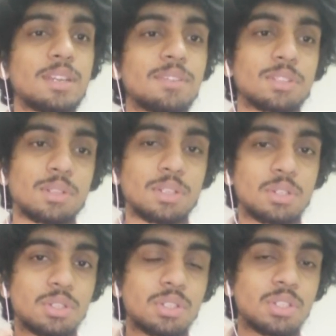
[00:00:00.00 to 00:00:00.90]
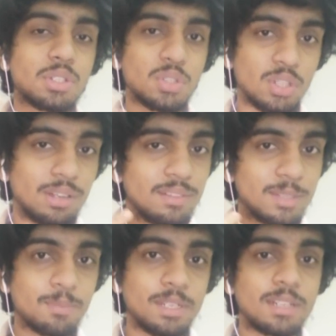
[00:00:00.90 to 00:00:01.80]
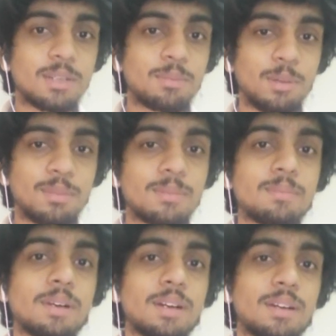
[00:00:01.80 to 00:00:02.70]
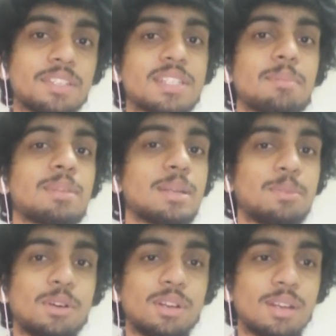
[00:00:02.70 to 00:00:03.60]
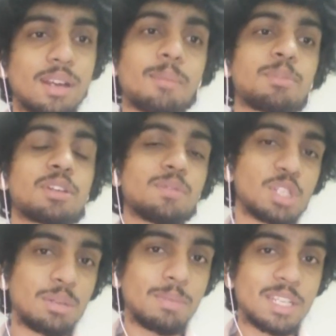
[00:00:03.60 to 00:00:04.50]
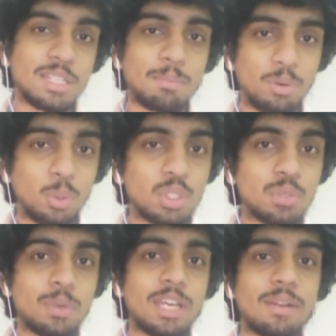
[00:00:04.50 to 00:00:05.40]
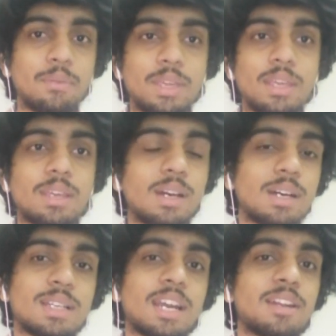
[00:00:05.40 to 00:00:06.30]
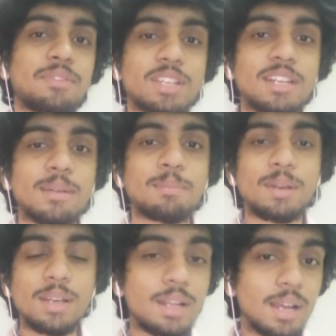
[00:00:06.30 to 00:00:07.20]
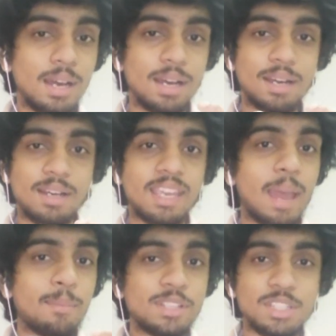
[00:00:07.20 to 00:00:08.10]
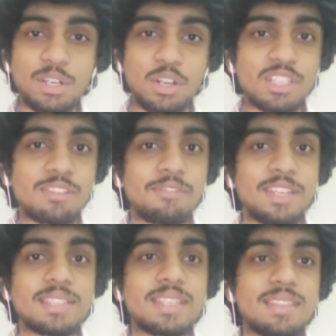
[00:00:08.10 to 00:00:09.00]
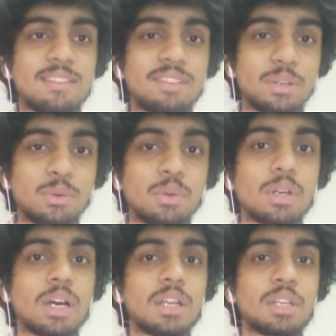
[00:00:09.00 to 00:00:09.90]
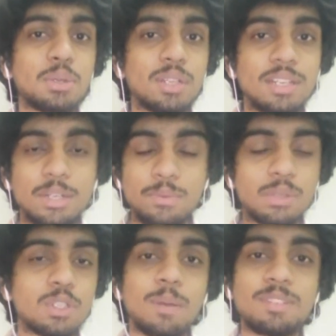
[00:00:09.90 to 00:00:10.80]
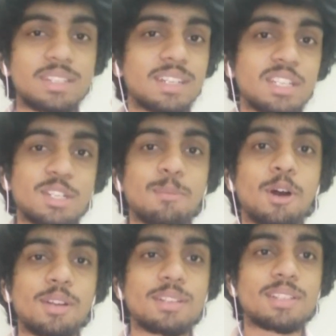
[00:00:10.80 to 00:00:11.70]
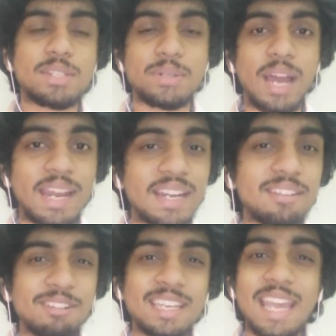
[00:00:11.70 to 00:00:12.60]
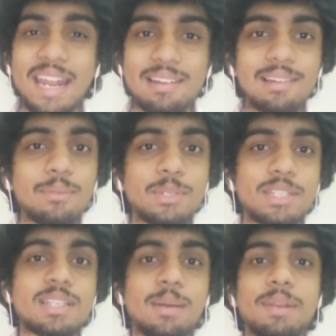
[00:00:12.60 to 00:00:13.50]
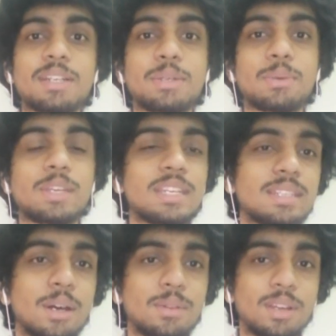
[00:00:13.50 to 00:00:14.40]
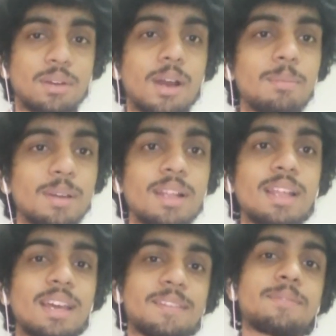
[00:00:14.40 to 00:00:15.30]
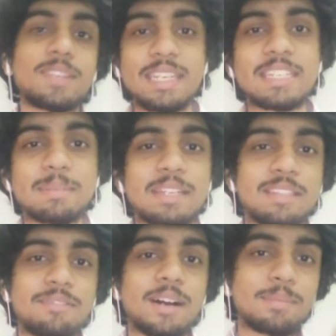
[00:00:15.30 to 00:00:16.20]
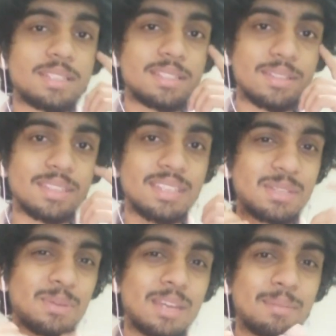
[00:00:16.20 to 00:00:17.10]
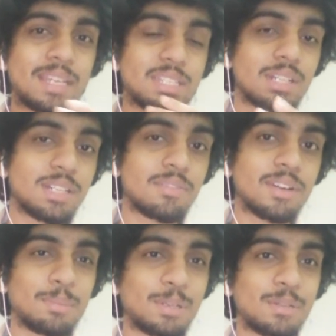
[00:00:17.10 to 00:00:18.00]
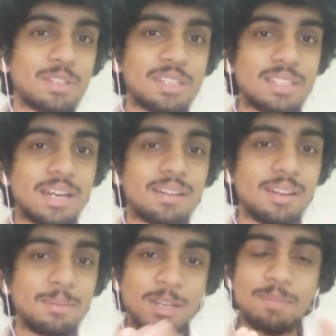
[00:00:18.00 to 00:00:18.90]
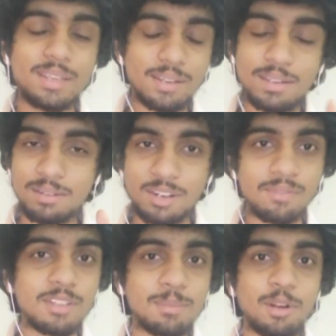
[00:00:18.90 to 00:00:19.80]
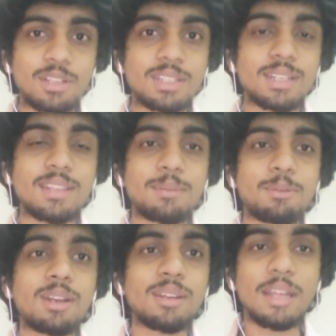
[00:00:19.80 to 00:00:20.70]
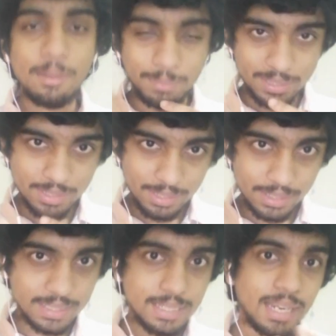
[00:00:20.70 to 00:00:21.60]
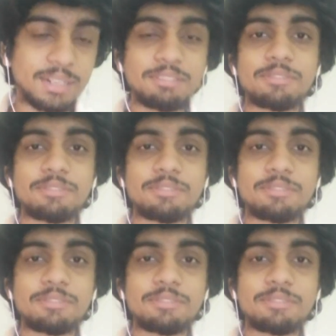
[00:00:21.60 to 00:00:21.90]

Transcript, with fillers: For, for looking for solutions to solve this particular problem, uh, we stumbled upon a computer vision based approach where we uh, kind of set up uh, cameras across the fence and then we do uh, neural net we use object detection models to identify cattle which is coming to eat down the crop and then we intimate the farmers so this is where my journey of computer vision started it might be a trivial project at that point but uh, it's kind